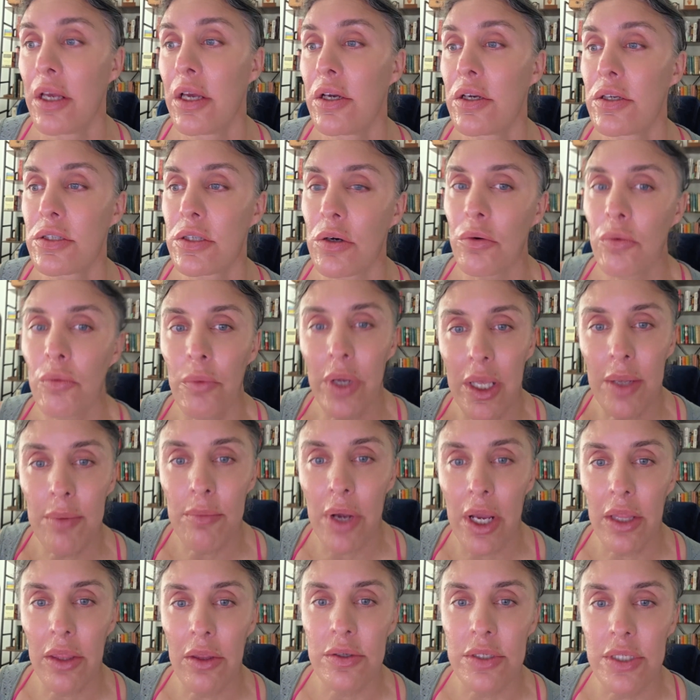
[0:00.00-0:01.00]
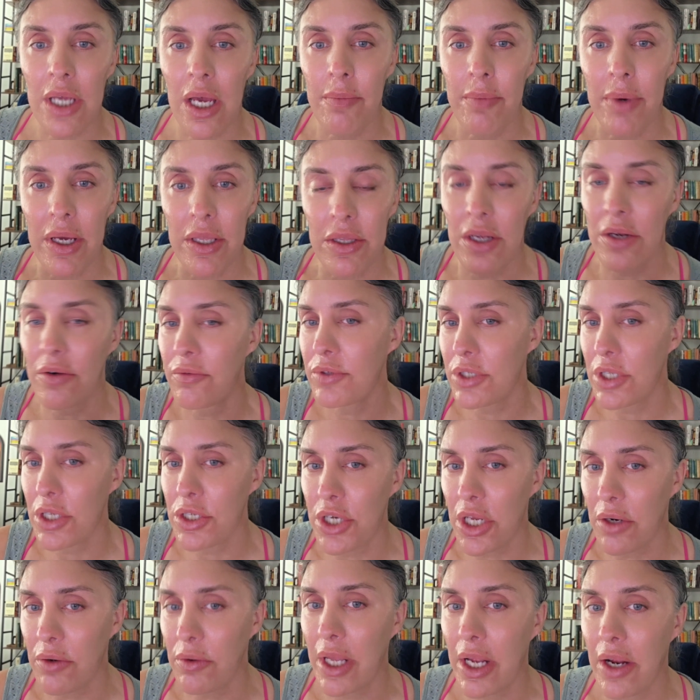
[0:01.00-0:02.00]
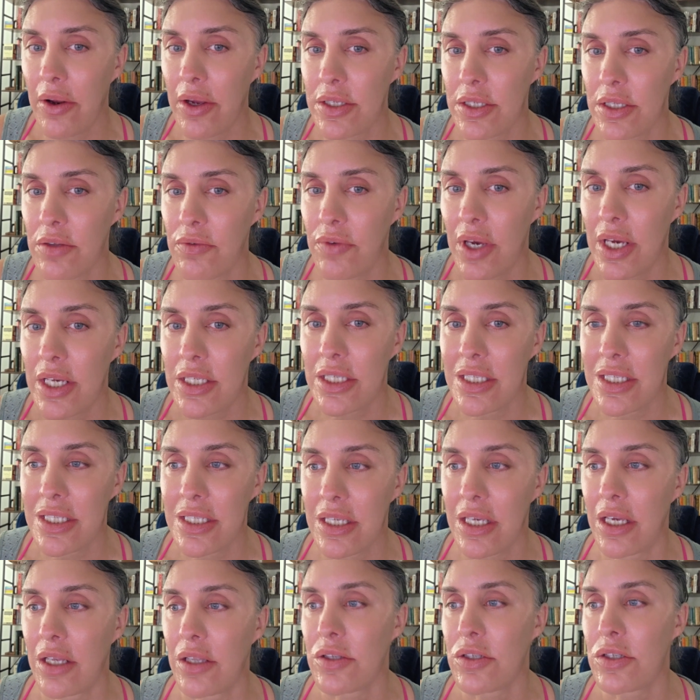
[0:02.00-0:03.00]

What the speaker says: So we can break those down by the general areas of the face and the skin.